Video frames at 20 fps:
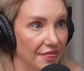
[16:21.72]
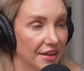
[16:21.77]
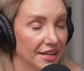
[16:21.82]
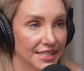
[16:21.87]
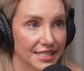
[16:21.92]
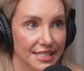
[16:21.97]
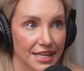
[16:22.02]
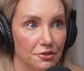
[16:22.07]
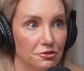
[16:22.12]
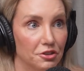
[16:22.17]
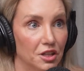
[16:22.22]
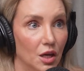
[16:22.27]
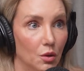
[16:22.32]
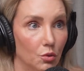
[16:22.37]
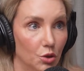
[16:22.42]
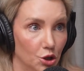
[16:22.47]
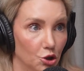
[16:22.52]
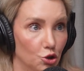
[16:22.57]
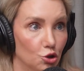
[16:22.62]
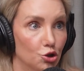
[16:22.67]
And that's definitely
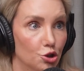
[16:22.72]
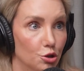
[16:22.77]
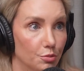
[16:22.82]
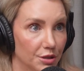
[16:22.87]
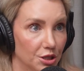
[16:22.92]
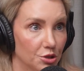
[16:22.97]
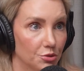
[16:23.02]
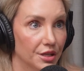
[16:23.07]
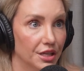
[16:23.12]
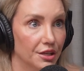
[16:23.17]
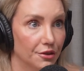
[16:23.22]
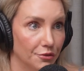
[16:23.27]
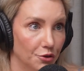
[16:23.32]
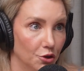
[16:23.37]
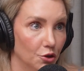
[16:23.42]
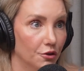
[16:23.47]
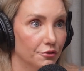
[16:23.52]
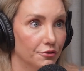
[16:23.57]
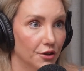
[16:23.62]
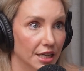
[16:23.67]
what you should be doing if
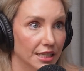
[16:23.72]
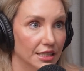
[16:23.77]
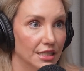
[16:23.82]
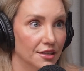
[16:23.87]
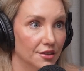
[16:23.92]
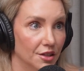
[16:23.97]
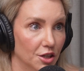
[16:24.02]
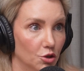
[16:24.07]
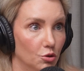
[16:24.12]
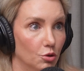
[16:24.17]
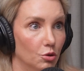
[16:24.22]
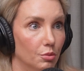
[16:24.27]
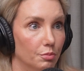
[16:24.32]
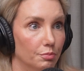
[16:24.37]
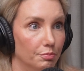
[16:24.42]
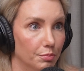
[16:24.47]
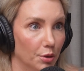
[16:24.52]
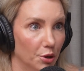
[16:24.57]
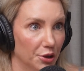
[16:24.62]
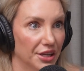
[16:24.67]
you're finding that your
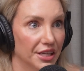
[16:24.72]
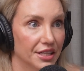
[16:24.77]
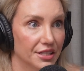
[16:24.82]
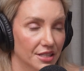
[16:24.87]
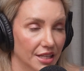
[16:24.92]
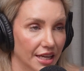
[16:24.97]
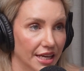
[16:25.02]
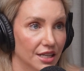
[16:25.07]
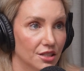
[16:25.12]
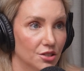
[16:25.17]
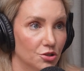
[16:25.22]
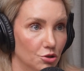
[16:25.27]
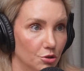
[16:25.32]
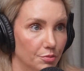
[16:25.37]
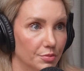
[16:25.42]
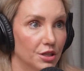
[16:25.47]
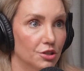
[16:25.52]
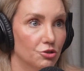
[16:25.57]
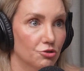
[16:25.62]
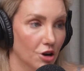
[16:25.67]
body is like
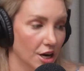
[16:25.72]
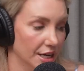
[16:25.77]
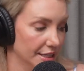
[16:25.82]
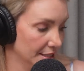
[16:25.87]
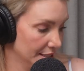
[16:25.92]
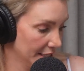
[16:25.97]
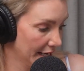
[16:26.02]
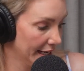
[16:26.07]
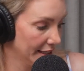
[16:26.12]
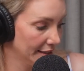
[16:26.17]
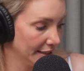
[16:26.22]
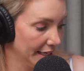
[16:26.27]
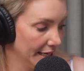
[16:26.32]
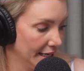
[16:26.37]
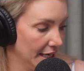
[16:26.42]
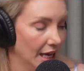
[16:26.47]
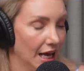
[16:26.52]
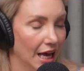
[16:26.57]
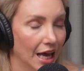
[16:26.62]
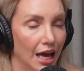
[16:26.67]
super dry and
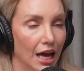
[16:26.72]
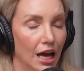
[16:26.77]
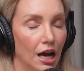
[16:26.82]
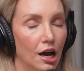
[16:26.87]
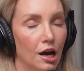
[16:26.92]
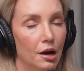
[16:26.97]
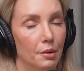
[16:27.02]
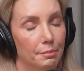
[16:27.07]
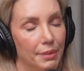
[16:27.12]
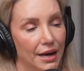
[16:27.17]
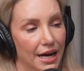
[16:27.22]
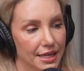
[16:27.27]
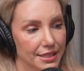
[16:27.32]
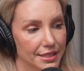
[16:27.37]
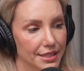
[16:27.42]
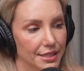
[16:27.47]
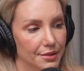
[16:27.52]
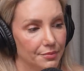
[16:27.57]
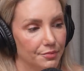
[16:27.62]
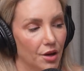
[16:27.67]
scaly.
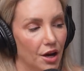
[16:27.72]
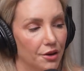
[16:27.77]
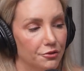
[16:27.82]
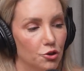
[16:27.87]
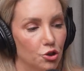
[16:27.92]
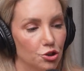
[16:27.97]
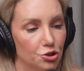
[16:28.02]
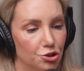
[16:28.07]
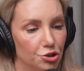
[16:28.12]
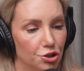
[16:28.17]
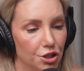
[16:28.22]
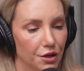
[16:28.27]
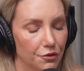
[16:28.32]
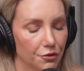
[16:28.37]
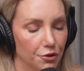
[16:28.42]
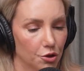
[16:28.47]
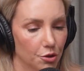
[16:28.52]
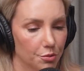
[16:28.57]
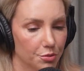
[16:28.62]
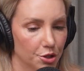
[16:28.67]
But I've got two
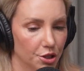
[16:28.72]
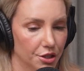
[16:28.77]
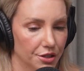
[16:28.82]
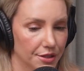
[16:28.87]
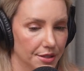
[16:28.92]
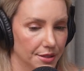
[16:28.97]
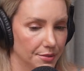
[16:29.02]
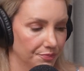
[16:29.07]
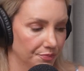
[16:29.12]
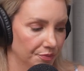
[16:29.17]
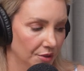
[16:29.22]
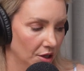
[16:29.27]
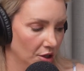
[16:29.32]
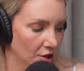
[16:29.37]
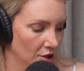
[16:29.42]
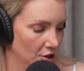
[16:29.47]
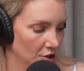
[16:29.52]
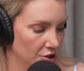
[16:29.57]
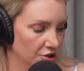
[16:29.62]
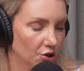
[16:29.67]
different options.
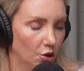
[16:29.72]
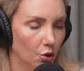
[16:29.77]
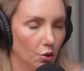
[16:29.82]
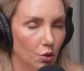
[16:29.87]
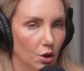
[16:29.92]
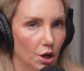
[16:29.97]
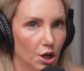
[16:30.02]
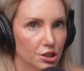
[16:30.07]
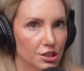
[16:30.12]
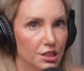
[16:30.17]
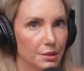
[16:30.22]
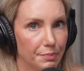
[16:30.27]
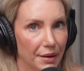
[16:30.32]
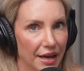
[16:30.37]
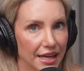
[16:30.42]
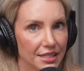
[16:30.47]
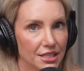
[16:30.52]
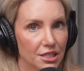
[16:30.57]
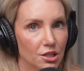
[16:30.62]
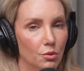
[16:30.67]
So
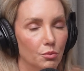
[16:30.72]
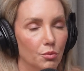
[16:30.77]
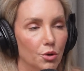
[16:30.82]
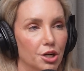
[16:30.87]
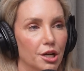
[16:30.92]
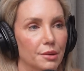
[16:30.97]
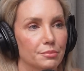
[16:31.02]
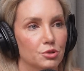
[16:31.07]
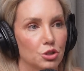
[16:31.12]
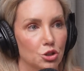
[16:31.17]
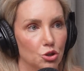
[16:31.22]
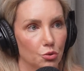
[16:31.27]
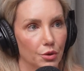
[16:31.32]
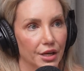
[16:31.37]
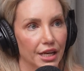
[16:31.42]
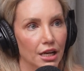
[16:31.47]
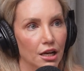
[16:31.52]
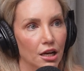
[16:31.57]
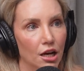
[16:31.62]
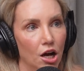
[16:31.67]
depending on what I'm
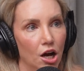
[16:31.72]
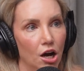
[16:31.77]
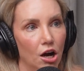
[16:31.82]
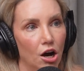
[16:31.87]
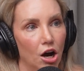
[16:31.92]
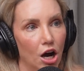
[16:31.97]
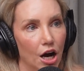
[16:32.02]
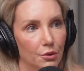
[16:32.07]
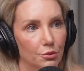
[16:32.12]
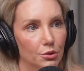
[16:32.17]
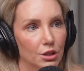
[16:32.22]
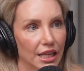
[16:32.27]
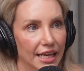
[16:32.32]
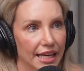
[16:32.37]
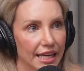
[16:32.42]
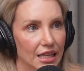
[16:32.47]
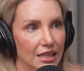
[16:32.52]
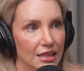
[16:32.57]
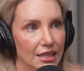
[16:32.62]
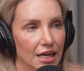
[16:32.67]
doing, I will
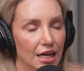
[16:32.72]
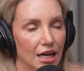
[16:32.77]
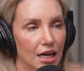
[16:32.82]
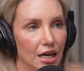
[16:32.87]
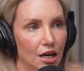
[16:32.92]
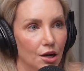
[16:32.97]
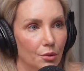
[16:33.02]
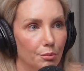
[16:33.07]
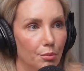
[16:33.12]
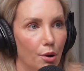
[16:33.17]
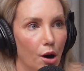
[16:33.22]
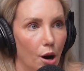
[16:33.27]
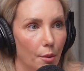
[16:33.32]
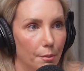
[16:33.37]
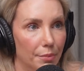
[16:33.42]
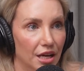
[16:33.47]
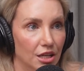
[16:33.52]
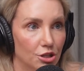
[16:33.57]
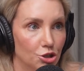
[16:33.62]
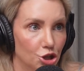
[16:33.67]
either
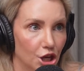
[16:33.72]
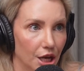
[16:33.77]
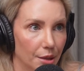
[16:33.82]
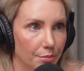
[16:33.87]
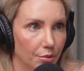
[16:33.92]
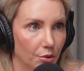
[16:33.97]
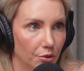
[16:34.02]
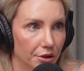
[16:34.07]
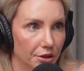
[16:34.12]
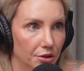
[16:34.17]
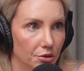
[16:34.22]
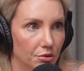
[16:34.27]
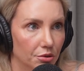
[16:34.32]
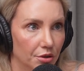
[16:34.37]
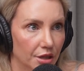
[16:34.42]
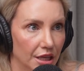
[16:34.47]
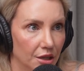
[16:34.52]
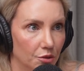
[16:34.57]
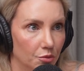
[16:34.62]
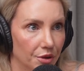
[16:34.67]
pop a cheap oil
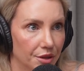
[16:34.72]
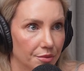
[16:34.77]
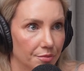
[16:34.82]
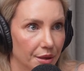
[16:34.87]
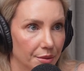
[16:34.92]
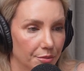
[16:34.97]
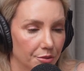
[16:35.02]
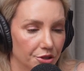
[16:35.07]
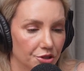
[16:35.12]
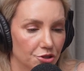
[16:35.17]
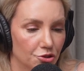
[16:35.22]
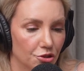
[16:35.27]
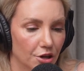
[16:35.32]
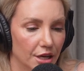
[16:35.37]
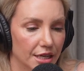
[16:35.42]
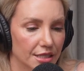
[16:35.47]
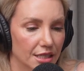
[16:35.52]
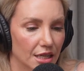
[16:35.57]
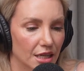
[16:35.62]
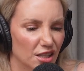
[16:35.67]
in with my
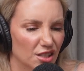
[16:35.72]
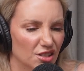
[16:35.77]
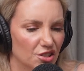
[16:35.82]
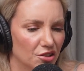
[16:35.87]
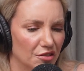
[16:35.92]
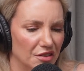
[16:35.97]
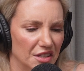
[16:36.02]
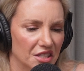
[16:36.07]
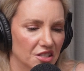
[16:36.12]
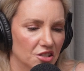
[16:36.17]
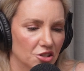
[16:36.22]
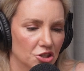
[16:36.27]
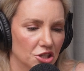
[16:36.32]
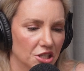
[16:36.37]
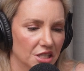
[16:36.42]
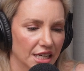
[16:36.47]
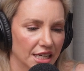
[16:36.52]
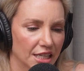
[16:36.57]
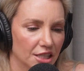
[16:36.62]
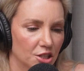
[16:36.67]
moisturizer. So this is
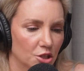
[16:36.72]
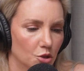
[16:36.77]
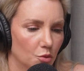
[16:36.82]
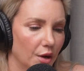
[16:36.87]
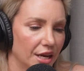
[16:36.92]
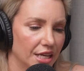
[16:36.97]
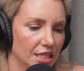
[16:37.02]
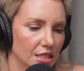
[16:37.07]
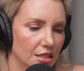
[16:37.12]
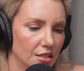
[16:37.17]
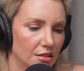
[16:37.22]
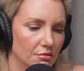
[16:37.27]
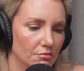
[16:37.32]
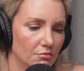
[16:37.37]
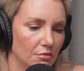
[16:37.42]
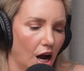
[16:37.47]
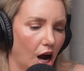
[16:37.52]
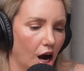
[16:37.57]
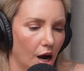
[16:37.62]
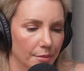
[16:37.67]
just like a sweet
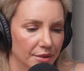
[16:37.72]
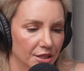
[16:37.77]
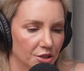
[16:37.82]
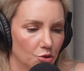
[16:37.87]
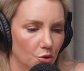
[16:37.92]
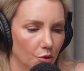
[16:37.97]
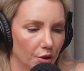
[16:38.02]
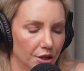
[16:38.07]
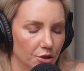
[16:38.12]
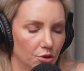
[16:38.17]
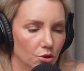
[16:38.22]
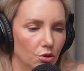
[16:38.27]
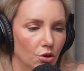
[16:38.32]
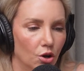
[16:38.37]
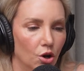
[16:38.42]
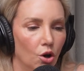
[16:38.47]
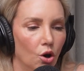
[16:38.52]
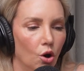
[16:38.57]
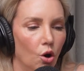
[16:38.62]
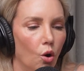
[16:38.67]
almond oil.
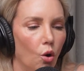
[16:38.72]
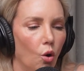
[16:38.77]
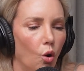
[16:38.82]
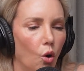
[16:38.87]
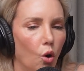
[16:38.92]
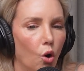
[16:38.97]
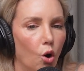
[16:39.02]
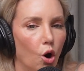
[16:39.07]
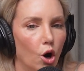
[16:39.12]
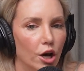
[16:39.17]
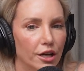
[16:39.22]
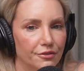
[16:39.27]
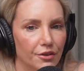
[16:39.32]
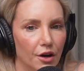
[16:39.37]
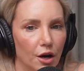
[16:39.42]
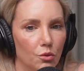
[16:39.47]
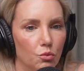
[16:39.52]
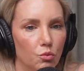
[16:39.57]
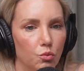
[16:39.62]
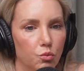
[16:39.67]
Or if
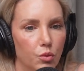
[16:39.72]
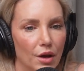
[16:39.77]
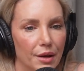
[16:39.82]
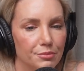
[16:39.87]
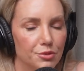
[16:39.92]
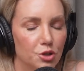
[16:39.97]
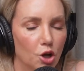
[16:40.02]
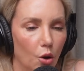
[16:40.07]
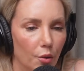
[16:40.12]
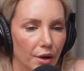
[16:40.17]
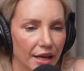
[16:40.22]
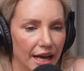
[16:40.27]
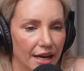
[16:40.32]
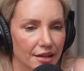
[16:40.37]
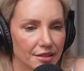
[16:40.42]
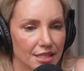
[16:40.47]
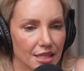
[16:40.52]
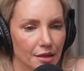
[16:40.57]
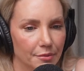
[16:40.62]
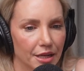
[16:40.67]
I am going
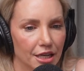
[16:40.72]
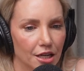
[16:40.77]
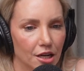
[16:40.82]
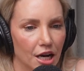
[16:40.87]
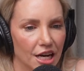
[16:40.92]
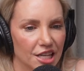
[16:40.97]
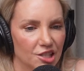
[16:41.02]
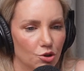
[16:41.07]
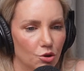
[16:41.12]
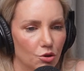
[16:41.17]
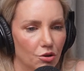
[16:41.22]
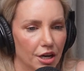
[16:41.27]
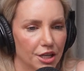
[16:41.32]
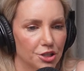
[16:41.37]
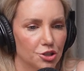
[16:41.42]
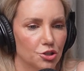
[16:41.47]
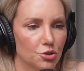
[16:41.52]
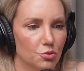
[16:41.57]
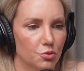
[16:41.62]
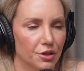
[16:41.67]
out somewhere nice or I
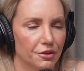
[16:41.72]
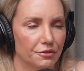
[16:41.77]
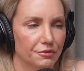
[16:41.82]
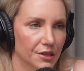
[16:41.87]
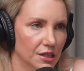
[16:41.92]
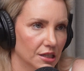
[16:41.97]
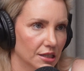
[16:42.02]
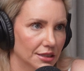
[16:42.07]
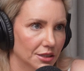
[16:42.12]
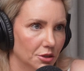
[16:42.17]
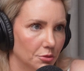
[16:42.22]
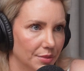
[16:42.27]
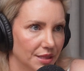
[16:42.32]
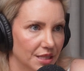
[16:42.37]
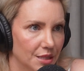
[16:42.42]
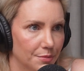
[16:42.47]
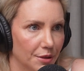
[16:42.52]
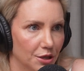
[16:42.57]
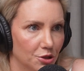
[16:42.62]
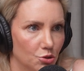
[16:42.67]
just want to feel a little
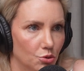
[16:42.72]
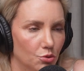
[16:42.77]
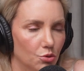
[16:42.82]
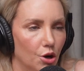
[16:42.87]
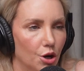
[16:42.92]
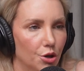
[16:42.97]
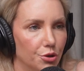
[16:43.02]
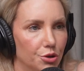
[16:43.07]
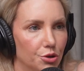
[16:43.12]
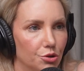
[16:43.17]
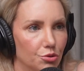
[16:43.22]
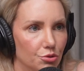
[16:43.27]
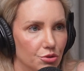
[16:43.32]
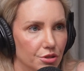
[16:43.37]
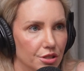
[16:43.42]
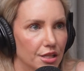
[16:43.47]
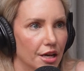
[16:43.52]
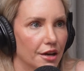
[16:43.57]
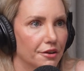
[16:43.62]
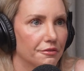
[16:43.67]
bit special, I'll
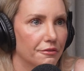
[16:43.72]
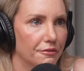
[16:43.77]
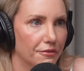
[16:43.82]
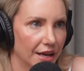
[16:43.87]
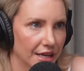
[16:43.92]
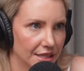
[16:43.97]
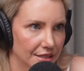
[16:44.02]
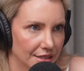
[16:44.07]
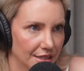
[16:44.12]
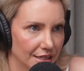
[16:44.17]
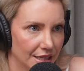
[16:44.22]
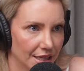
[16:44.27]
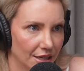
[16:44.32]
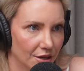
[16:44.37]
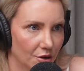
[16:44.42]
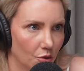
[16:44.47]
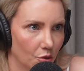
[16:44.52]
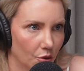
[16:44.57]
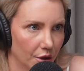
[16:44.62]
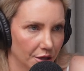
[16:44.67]
use a fancy
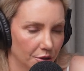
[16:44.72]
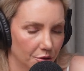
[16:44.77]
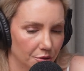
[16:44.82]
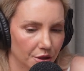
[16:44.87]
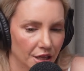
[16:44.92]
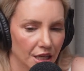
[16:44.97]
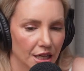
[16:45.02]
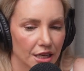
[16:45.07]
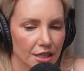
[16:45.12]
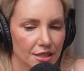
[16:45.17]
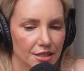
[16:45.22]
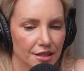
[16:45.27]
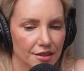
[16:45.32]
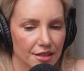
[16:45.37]
oil. So